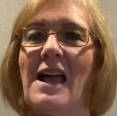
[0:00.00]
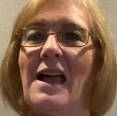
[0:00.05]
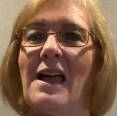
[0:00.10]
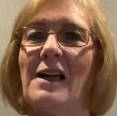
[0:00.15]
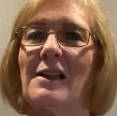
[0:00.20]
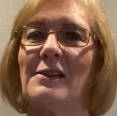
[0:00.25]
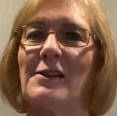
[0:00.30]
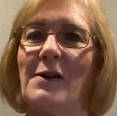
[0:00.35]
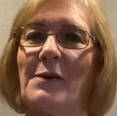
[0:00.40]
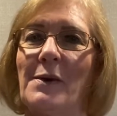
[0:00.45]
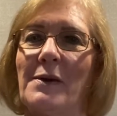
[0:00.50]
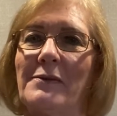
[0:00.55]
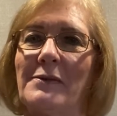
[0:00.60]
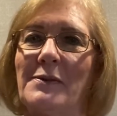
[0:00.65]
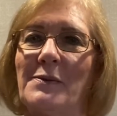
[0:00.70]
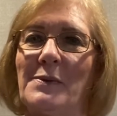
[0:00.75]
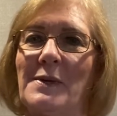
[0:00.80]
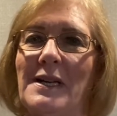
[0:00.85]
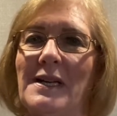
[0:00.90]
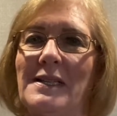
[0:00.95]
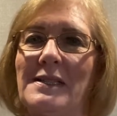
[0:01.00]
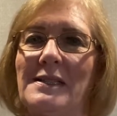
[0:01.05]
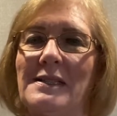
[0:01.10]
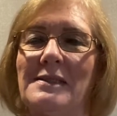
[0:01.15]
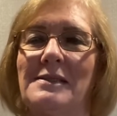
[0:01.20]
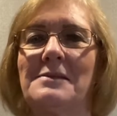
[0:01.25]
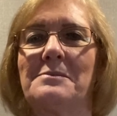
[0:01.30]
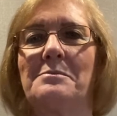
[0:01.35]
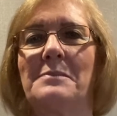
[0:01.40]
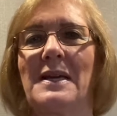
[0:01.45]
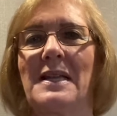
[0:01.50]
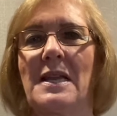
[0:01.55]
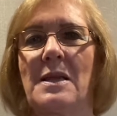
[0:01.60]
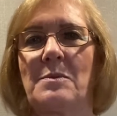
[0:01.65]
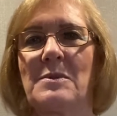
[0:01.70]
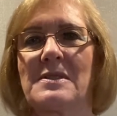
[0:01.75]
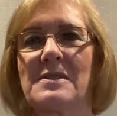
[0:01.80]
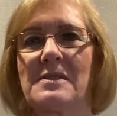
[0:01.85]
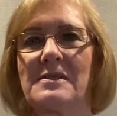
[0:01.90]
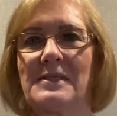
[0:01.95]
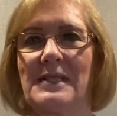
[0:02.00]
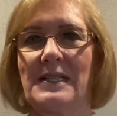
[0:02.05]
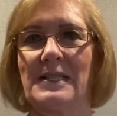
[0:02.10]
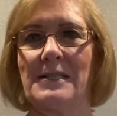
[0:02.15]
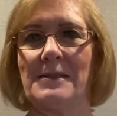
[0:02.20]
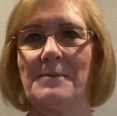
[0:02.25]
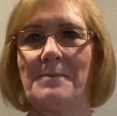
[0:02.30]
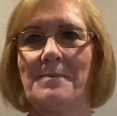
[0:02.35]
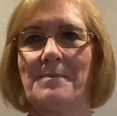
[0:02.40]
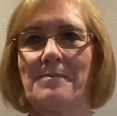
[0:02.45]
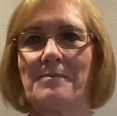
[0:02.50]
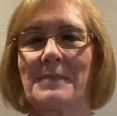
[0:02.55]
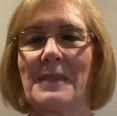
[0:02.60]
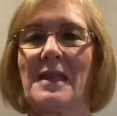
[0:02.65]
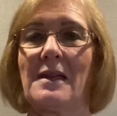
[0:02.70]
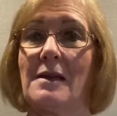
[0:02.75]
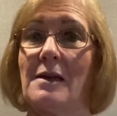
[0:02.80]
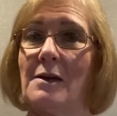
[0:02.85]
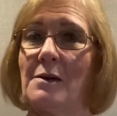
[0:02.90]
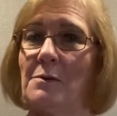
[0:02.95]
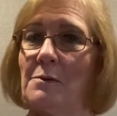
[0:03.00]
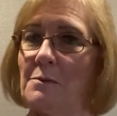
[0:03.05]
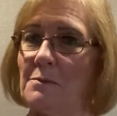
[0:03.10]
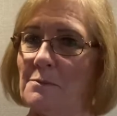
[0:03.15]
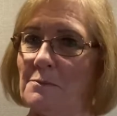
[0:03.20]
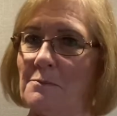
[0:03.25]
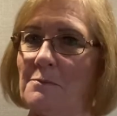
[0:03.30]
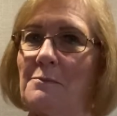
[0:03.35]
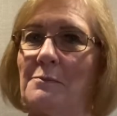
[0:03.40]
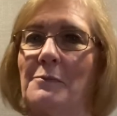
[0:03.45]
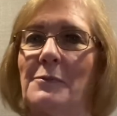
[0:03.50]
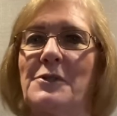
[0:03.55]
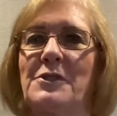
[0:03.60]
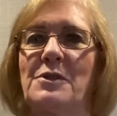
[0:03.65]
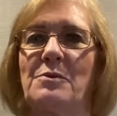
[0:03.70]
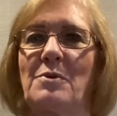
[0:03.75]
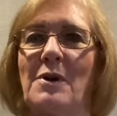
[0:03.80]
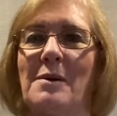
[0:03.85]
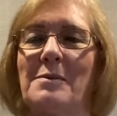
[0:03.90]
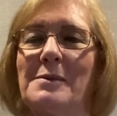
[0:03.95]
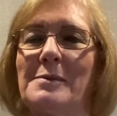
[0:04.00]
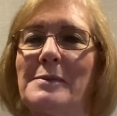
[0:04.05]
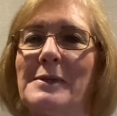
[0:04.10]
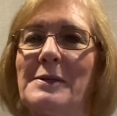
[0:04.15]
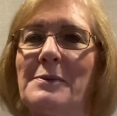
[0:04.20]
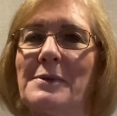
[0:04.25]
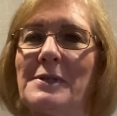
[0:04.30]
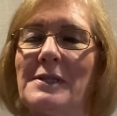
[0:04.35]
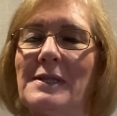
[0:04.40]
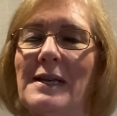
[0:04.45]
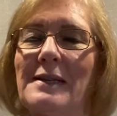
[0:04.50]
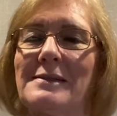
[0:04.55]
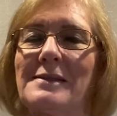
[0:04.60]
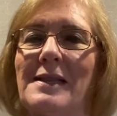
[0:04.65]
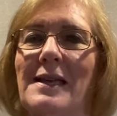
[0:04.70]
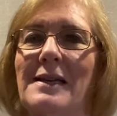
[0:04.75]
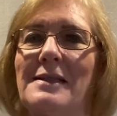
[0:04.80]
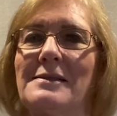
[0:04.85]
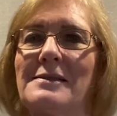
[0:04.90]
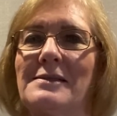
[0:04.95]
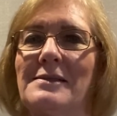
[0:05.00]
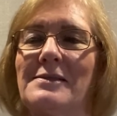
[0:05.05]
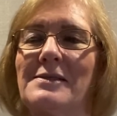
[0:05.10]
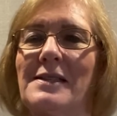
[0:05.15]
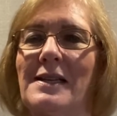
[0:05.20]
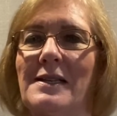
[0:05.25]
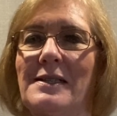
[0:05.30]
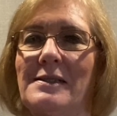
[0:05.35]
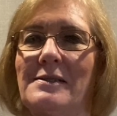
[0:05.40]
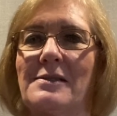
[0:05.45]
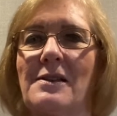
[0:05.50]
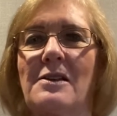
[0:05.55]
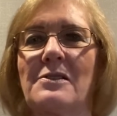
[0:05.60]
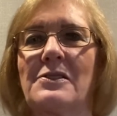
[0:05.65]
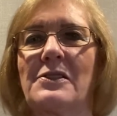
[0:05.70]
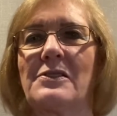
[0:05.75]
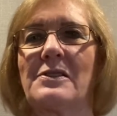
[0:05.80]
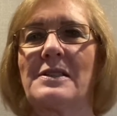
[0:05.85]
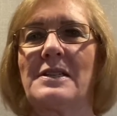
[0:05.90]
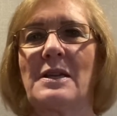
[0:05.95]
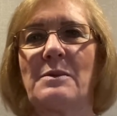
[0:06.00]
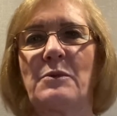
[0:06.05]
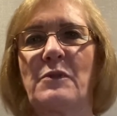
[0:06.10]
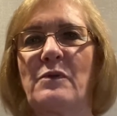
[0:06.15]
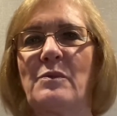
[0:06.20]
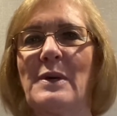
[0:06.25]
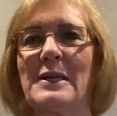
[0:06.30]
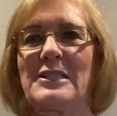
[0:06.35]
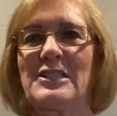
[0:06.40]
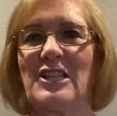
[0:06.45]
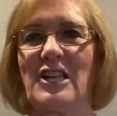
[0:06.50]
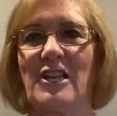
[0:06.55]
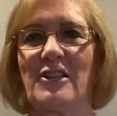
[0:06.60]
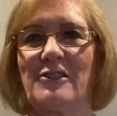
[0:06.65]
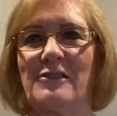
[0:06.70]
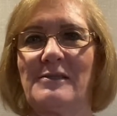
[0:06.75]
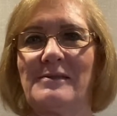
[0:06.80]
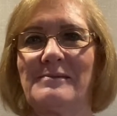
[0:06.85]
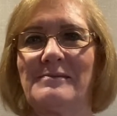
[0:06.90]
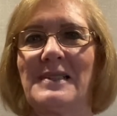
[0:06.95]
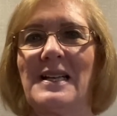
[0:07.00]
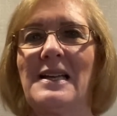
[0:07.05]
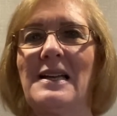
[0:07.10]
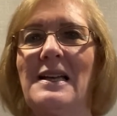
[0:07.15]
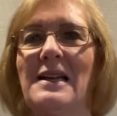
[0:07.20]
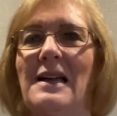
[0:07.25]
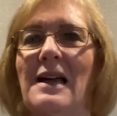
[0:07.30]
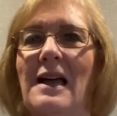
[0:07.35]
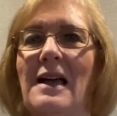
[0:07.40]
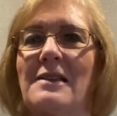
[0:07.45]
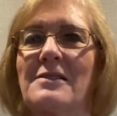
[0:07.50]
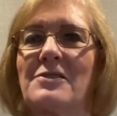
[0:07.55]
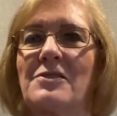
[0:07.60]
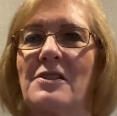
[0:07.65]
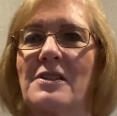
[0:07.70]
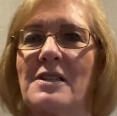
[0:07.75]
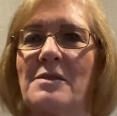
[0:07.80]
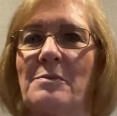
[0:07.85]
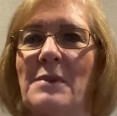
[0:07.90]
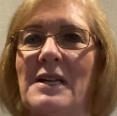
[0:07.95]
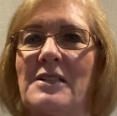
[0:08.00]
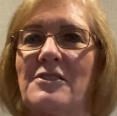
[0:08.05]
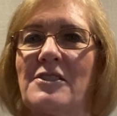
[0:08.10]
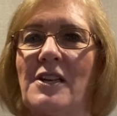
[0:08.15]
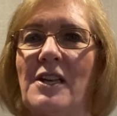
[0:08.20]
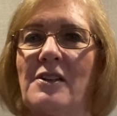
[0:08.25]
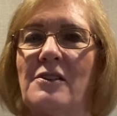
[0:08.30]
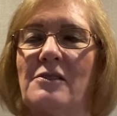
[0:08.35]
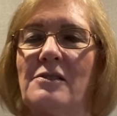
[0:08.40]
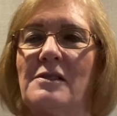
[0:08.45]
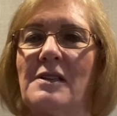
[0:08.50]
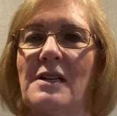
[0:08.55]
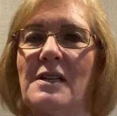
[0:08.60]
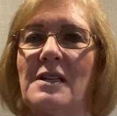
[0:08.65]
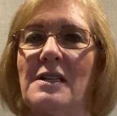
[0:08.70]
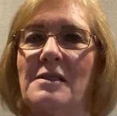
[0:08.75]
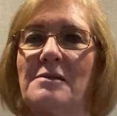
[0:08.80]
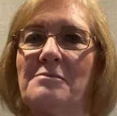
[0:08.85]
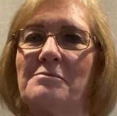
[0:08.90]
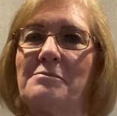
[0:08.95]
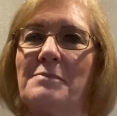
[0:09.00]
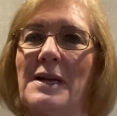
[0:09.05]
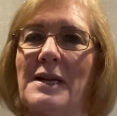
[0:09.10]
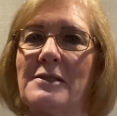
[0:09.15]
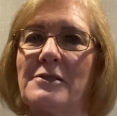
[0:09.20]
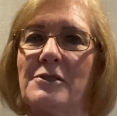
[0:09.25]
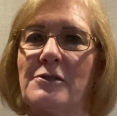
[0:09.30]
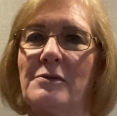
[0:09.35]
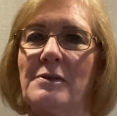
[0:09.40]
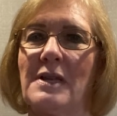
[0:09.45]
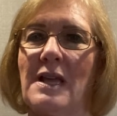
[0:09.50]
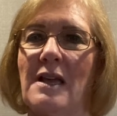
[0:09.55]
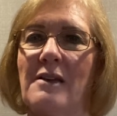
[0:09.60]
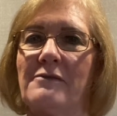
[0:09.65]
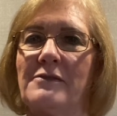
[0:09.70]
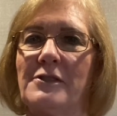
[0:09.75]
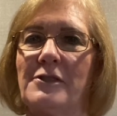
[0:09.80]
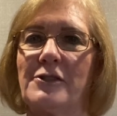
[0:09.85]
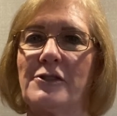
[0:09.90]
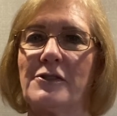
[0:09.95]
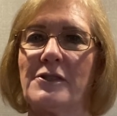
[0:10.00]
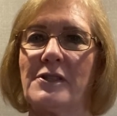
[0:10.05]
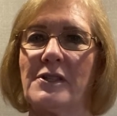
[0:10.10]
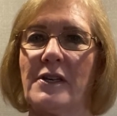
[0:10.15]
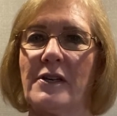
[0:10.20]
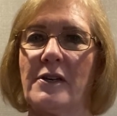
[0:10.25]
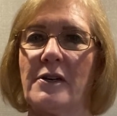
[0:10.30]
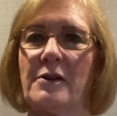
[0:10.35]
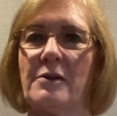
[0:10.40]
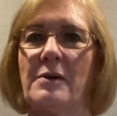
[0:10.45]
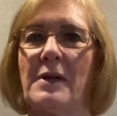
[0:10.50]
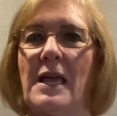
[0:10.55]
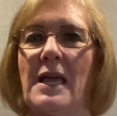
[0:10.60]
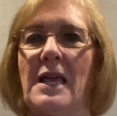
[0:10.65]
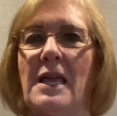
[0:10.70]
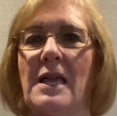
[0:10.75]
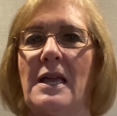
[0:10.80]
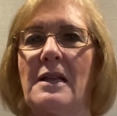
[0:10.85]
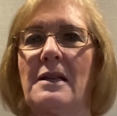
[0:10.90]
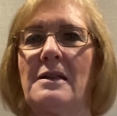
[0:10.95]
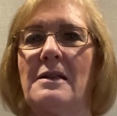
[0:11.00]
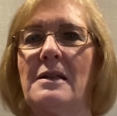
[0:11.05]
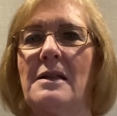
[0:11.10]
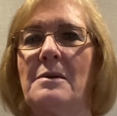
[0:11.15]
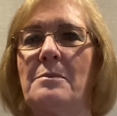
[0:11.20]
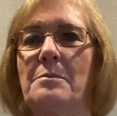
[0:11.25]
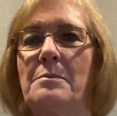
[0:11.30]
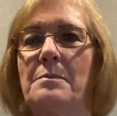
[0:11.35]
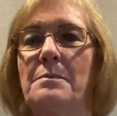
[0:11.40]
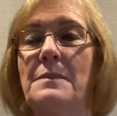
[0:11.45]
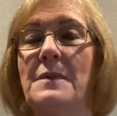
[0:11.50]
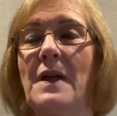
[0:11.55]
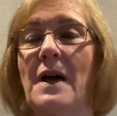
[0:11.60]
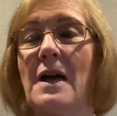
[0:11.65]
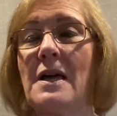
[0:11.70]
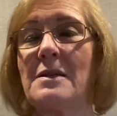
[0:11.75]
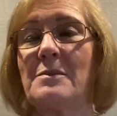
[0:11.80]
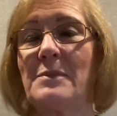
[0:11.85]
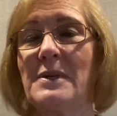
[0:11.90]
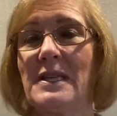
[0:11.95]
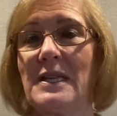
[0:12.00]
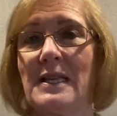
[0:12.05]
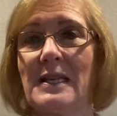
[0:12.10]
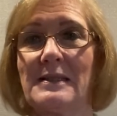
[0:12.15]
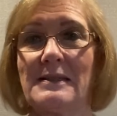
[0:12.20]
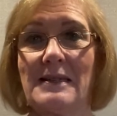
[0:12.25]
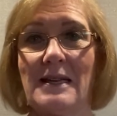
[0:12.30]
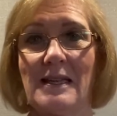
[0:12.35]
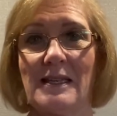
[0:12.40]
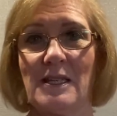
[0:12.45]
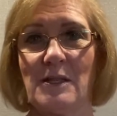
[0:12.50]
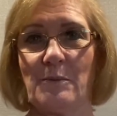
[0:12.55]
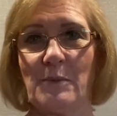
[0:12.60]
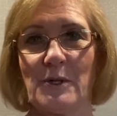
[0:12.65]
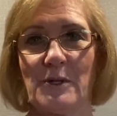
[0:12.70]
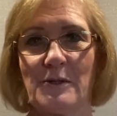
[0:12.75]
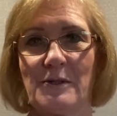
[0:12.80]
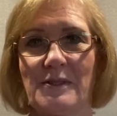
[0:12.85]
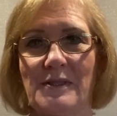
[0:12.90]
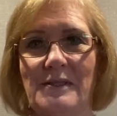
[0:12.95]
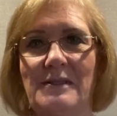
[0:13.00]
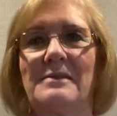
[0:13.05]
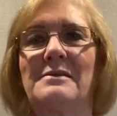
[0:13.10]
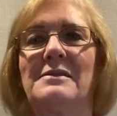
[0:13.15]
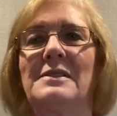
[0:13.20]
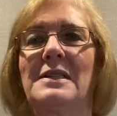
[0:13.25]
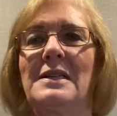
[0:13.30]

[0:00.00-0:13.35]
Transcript: Hello everyone, my name is Glenna, which you probably realize that since that is also the name of my channel. I started my channel about 2.5 years ago, and not being a techie person,